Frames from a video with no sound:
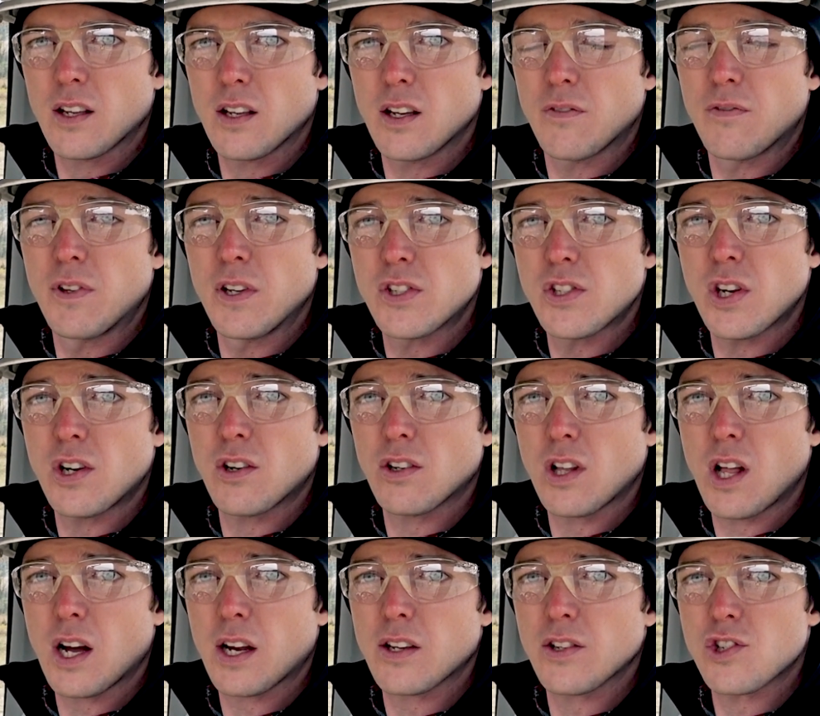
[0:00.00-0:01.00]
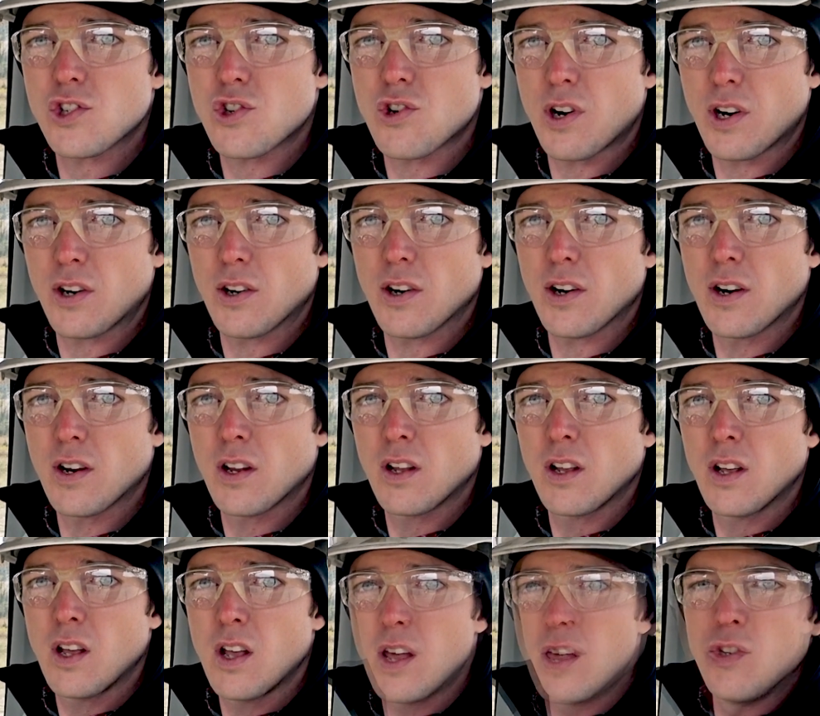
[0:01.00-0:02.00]
If this interlock is triggered,
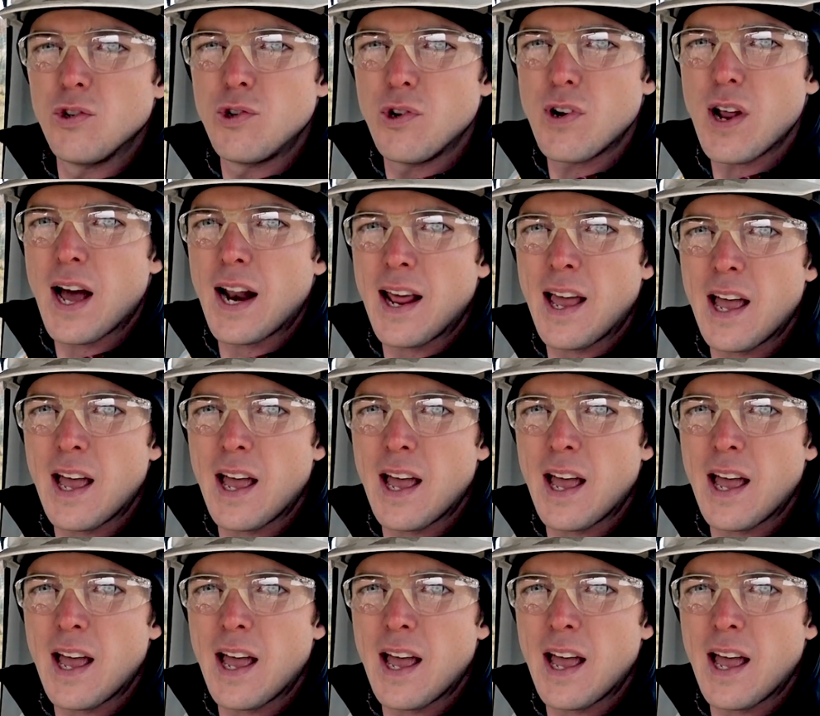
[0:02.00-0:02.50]
you do not